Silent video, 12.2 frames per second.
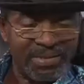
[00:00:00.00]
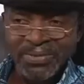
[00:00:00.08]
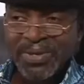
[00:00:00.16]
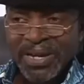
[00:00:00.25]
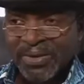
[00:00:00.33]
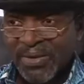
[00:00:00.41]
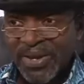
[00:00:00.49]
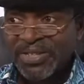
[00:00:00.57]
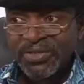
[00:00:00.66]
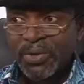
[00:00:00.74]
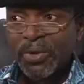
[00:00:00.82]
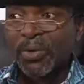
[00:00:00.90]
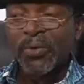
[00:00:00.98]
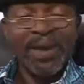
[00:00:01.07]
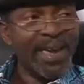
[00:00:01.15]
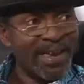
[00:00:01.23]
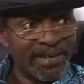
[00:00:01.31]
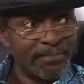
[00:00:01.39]
you were going to
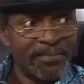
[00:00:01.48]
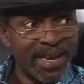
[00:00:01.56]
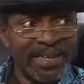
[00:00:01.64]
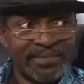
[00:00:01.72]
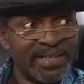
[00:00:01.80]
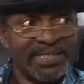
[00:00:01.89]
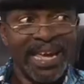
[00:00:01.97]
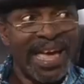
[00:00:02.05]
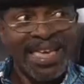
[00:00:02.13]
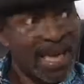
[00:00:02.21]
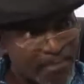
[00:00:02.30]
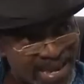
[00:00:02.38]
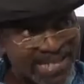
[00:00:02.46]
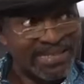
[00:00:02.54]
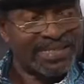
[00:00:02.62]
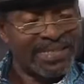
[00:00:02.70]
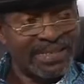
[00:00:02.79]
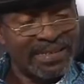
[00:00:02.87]
ruin my
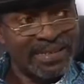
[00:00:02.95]
retirement.